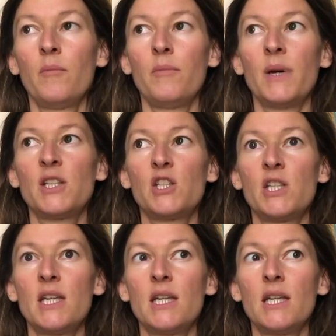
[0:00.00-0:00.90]
But
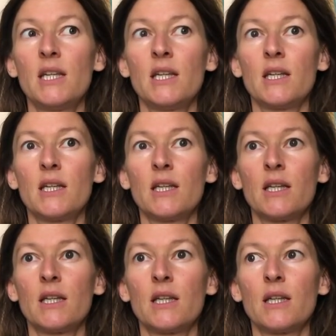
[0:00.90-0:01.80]
she
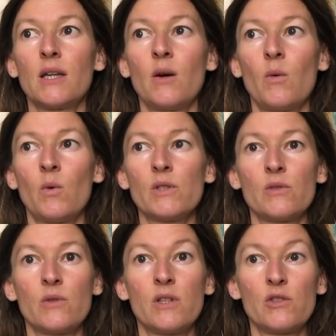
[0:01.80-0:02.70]
wants
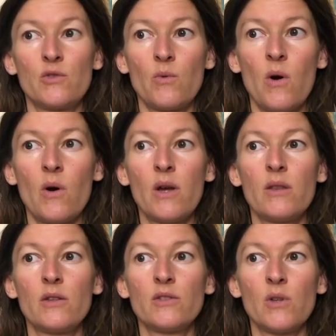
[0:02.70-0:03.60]
to destroy
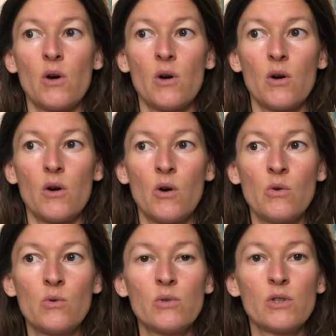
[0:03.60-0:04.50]
these
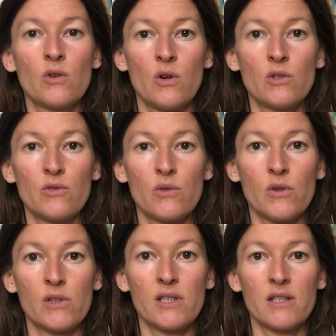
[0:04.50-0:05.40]
old
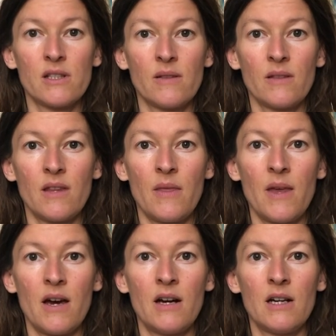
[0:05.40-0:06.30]
constructs that
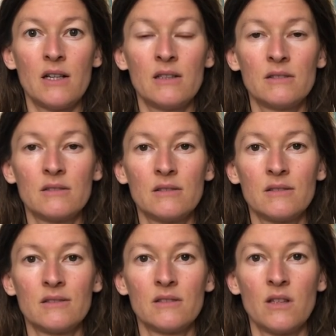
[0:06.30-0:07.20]
there are.
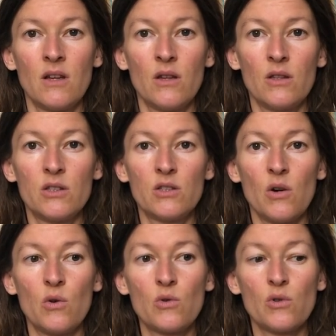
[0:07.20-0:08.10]
These
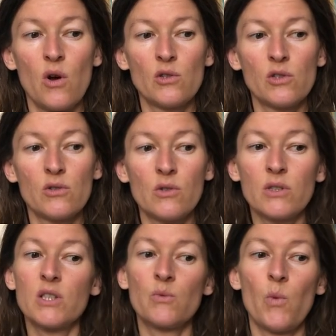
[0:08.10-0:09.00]
old
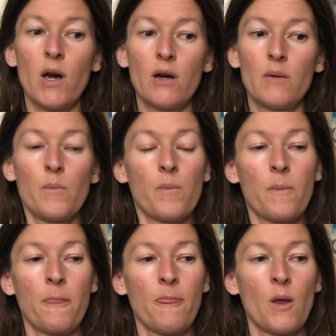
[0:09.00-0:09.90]
constructs where
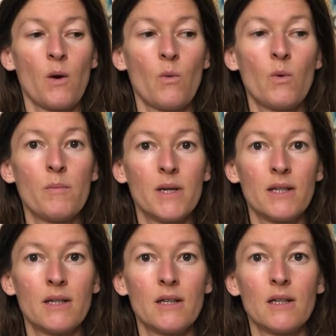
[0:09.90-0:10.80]

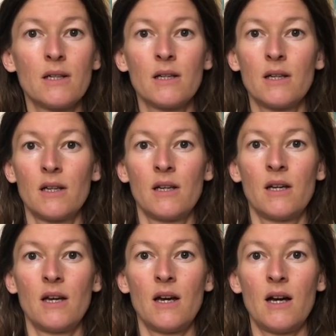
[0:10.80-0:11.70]
women
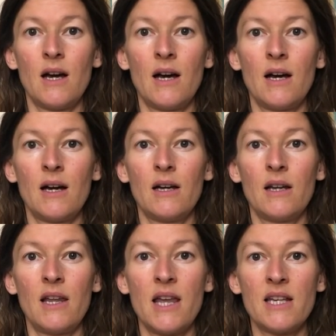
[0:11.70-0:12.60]
are
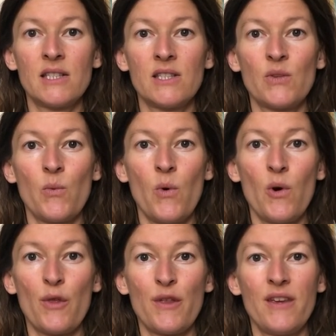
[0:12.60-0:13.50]
less
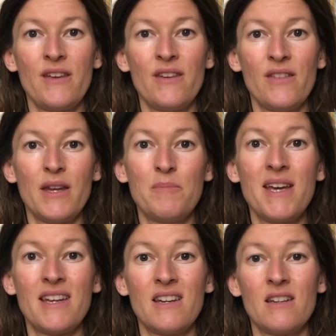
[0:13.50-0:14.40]
worthy than
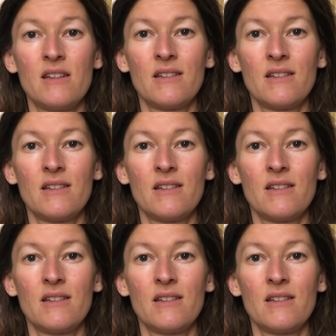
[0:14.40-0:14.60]
men.